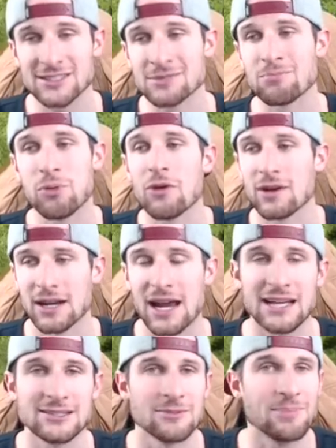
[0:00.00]
important,
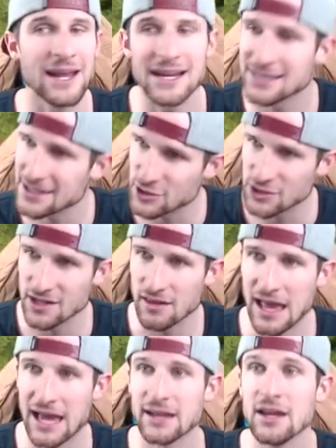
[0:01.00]
guys, to pay attention to
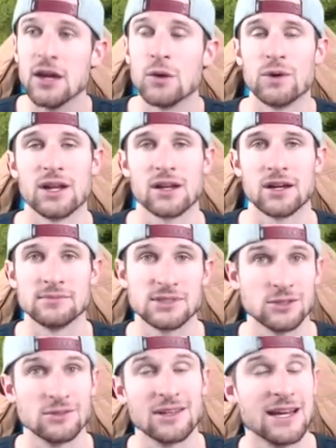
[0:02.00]
that when it comes
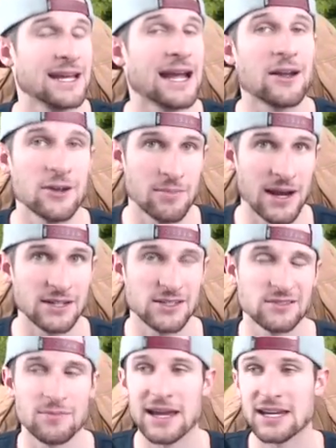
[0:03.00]
to laying out your base,
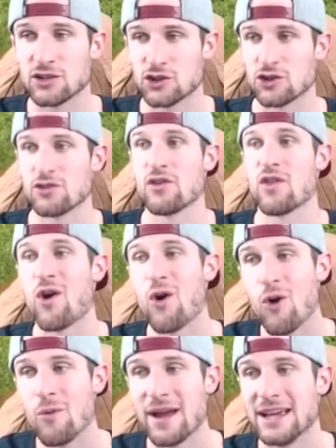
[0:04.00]
just making sure that the
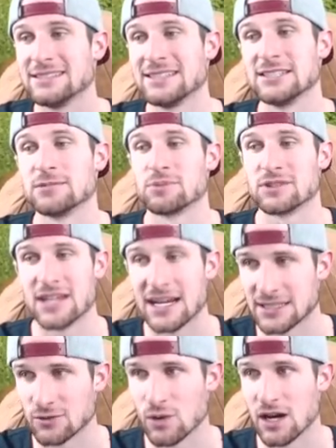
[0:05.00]
whole base is
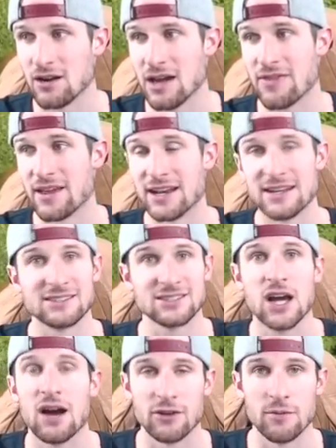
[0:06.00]
protected well and that it is
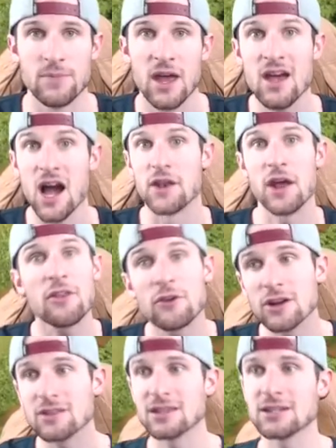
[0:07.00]
covered. Another
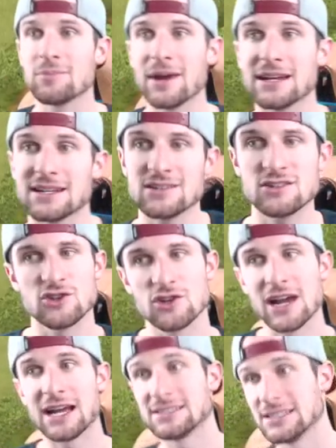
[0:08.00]
good thing to pay attention to,
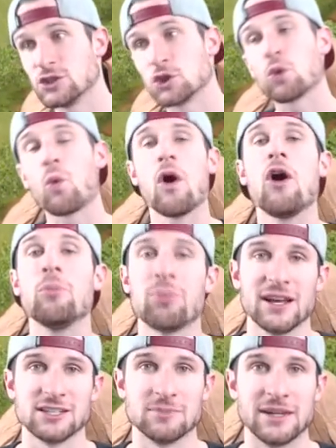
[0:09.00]
guys, is your wall
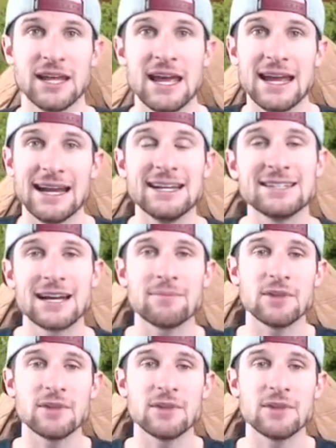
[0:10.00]
placement. Anytime